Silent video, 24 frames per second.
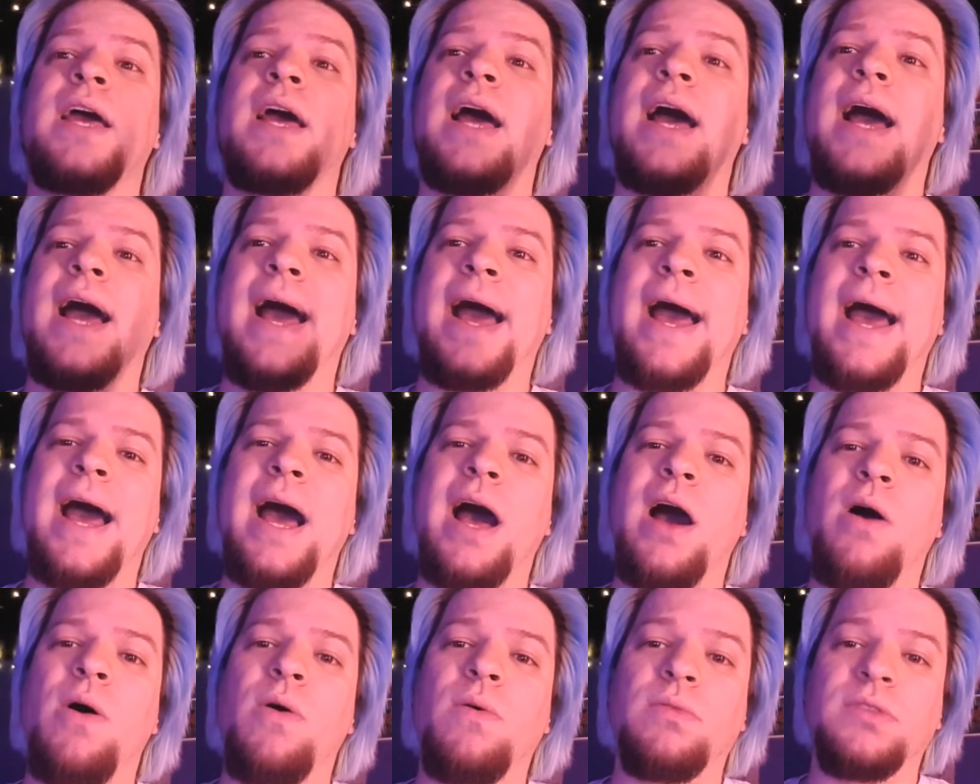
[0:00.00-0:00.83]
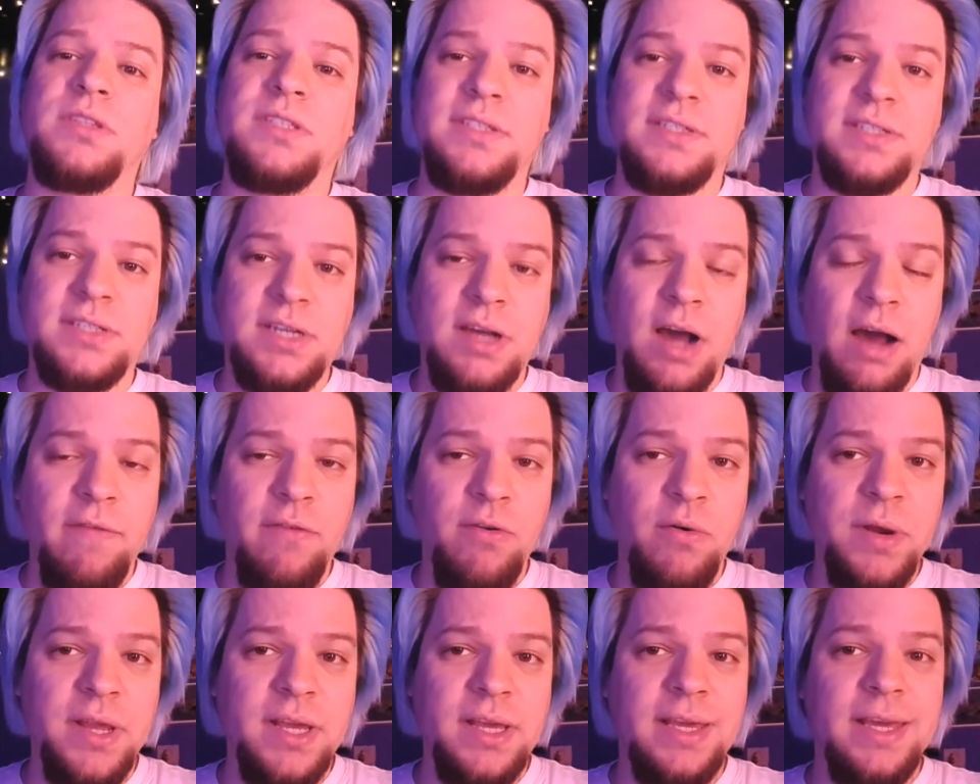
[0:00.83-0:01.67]
how
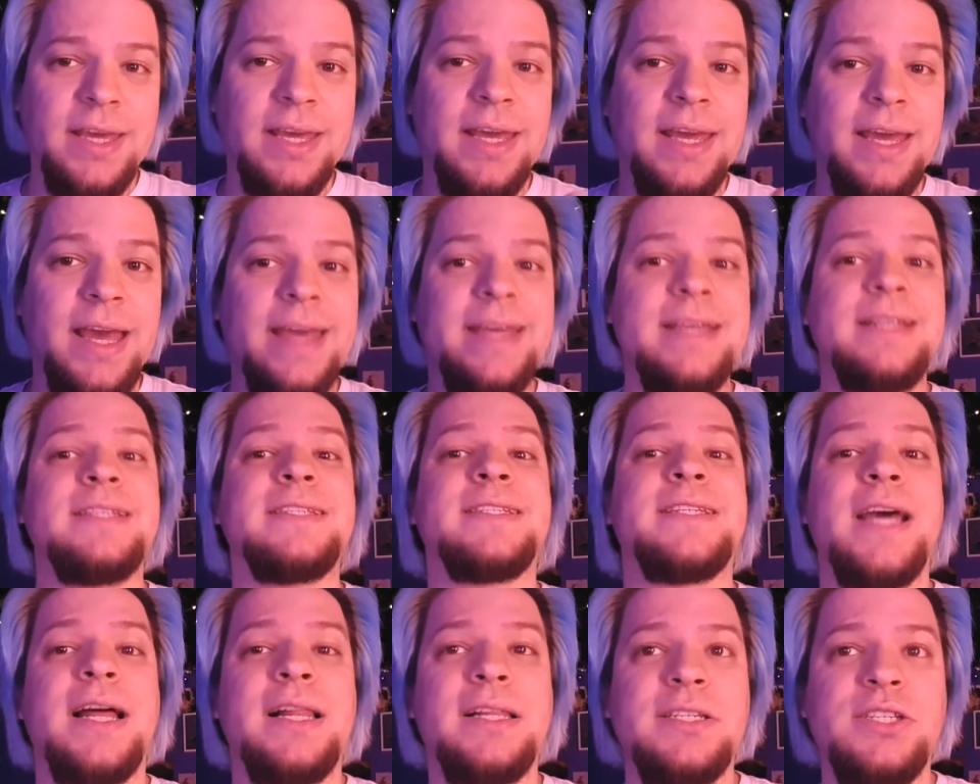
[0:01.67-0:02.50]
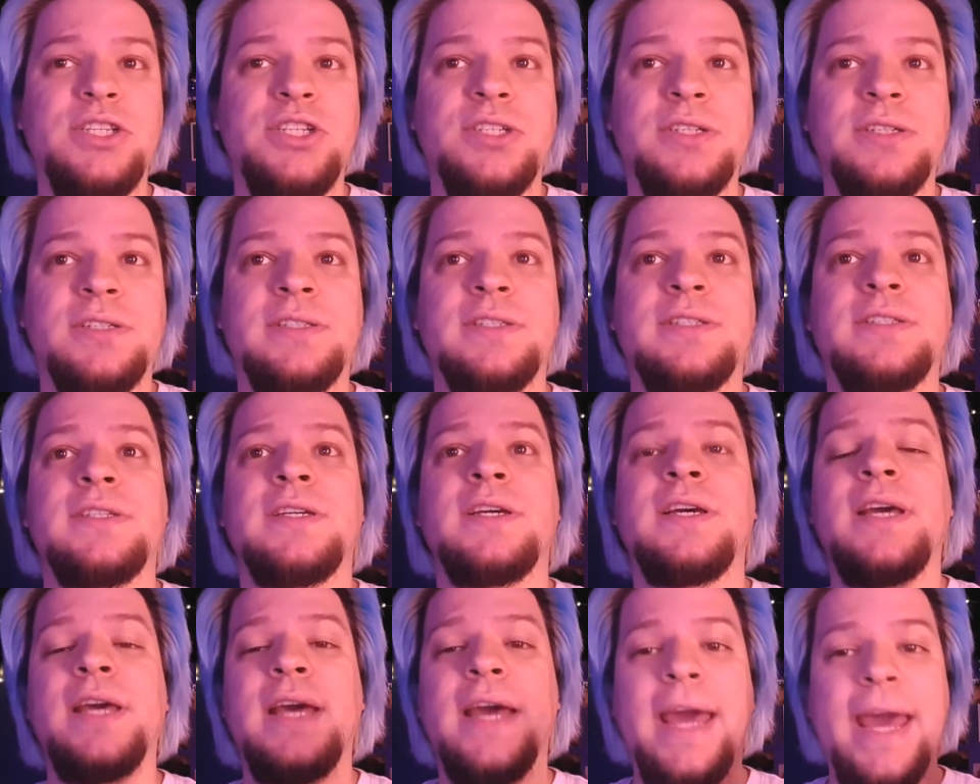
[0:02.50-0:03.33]
discovering intelligent
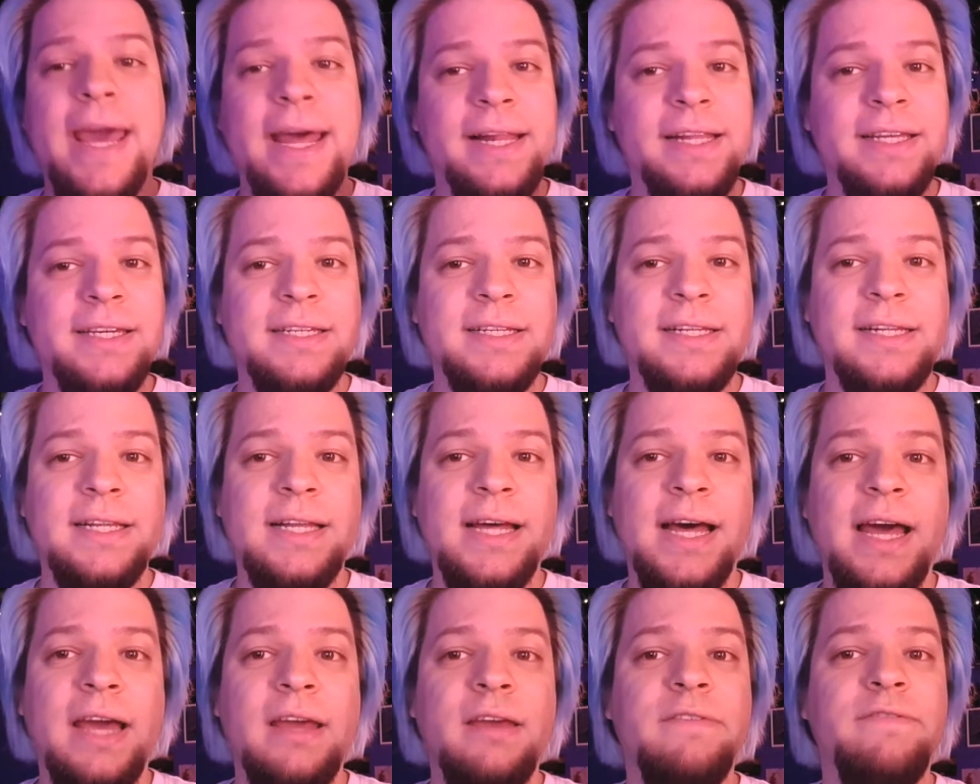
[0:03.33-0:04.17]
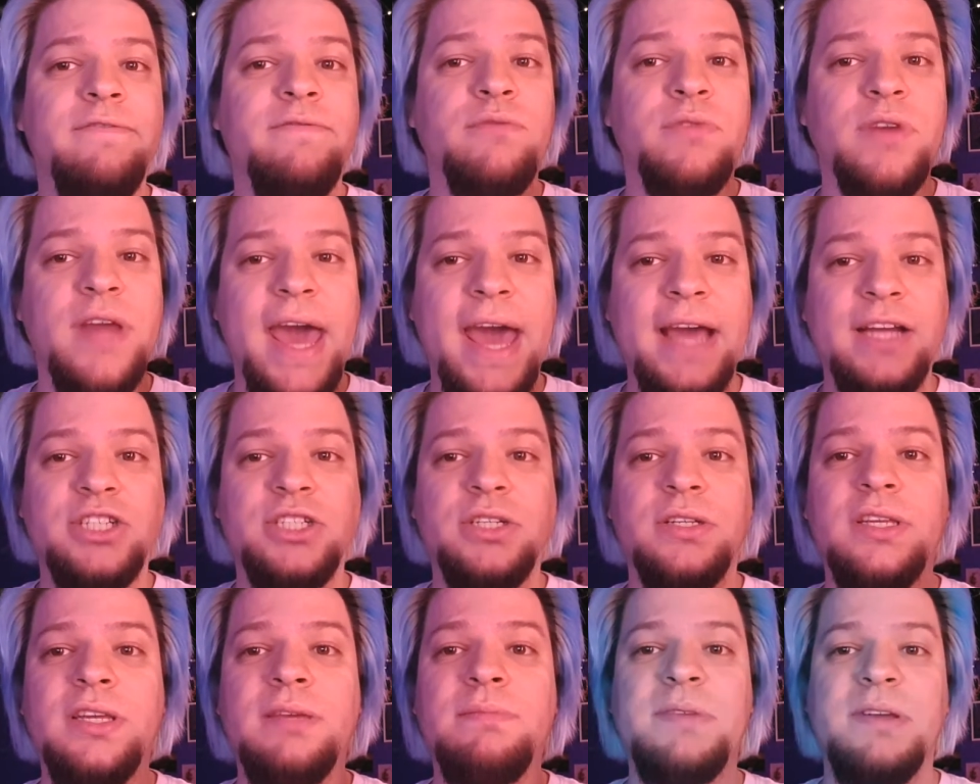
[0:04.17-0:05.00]
alien life would
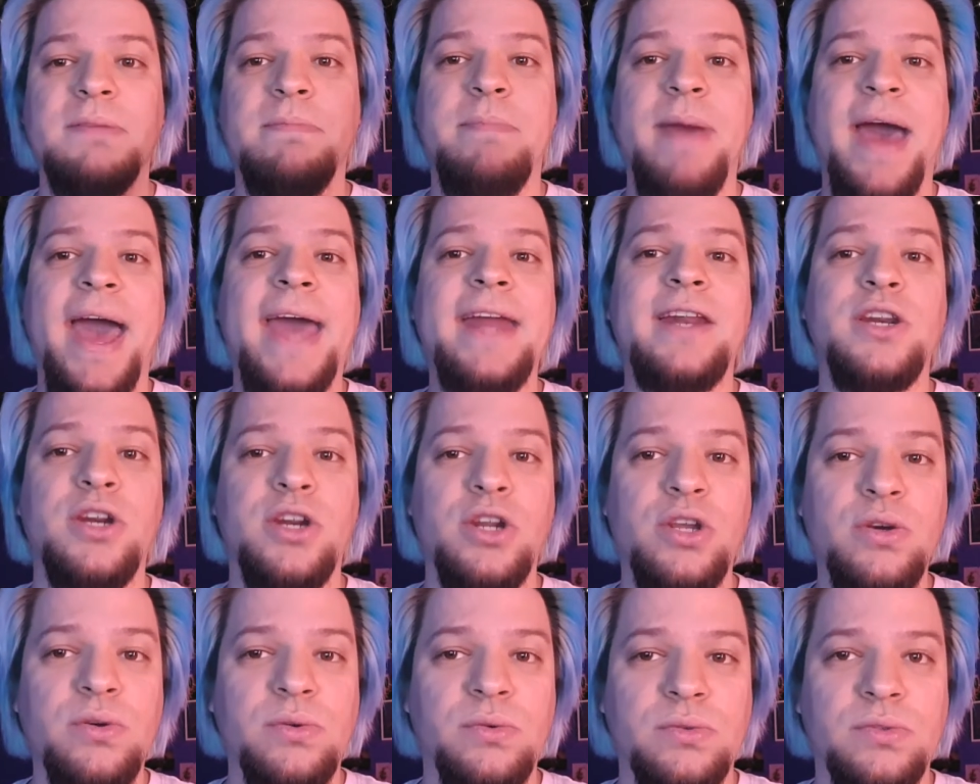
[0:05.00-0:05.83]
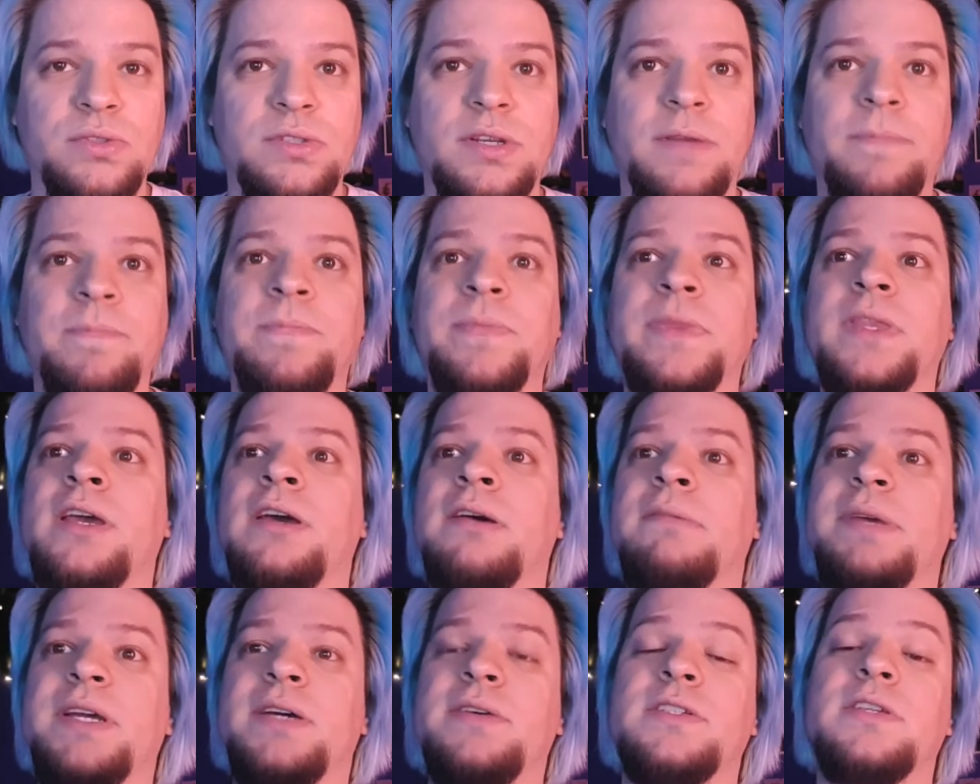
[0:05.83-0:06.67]
actually be bad news
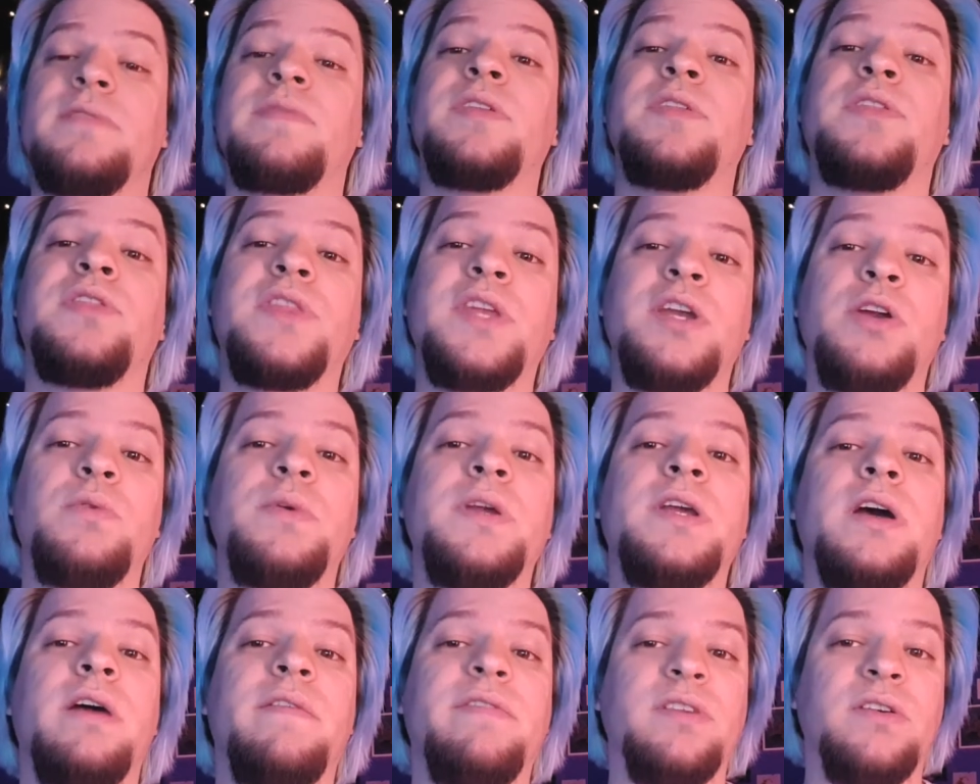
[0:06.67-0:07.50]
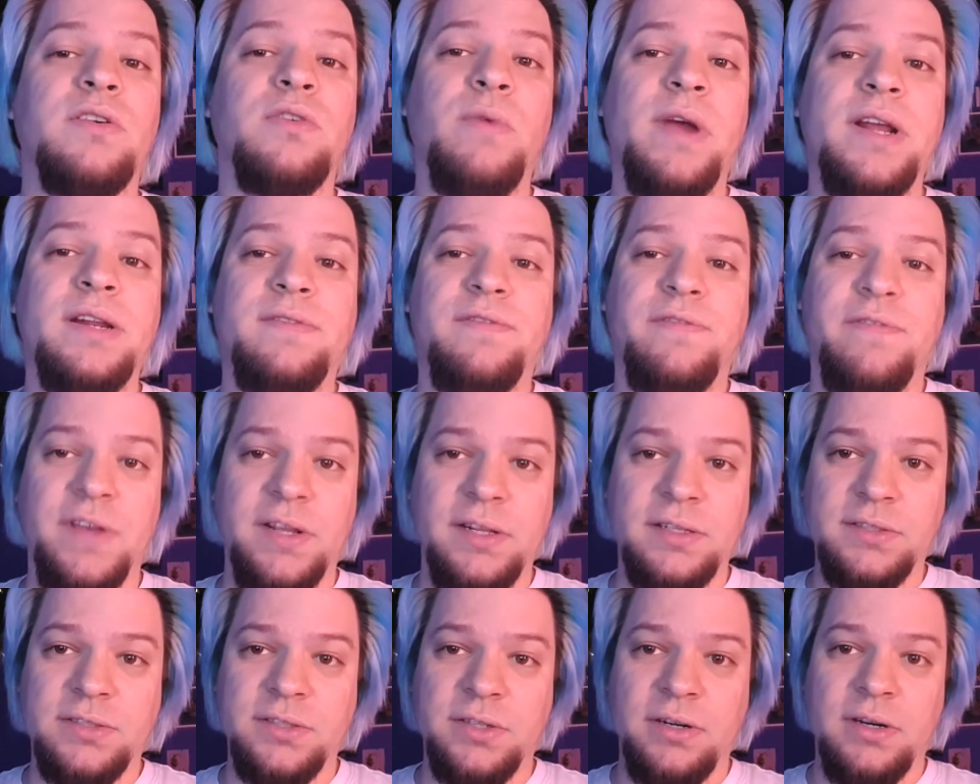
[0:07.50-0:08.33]
because of the theory of the Great
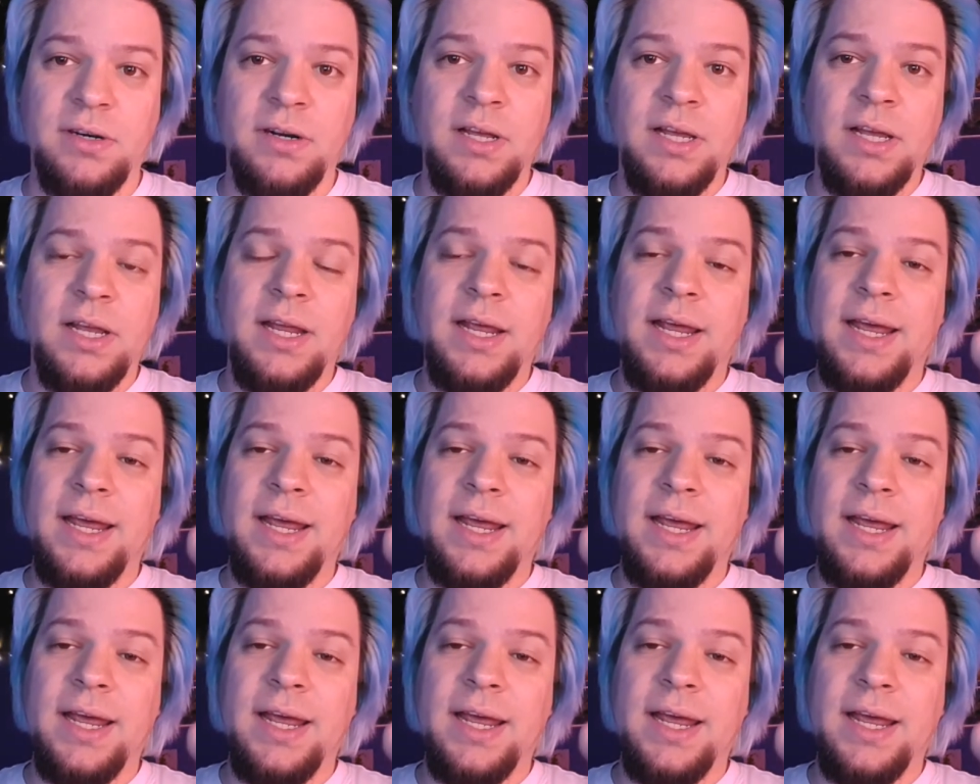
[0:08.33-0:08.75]
Filter.